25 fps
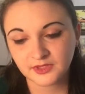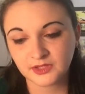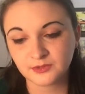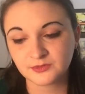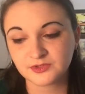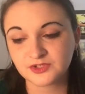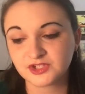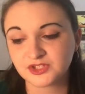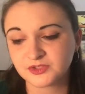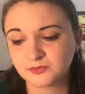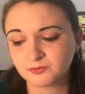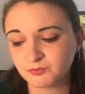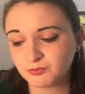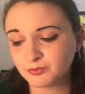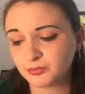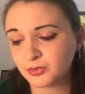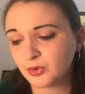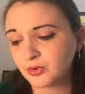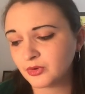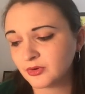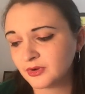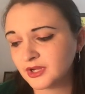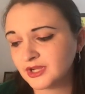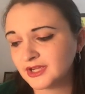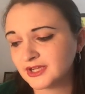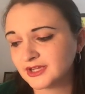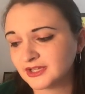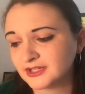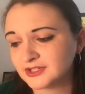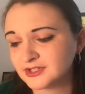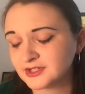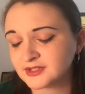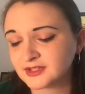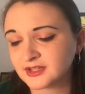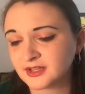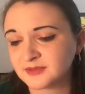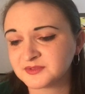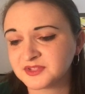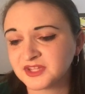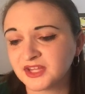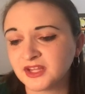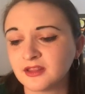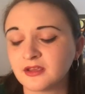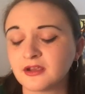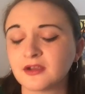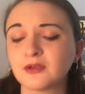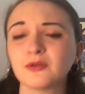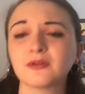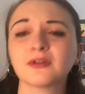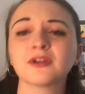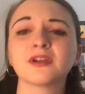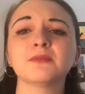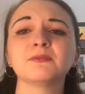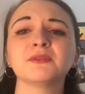It was just boring. I just kept sitting there going,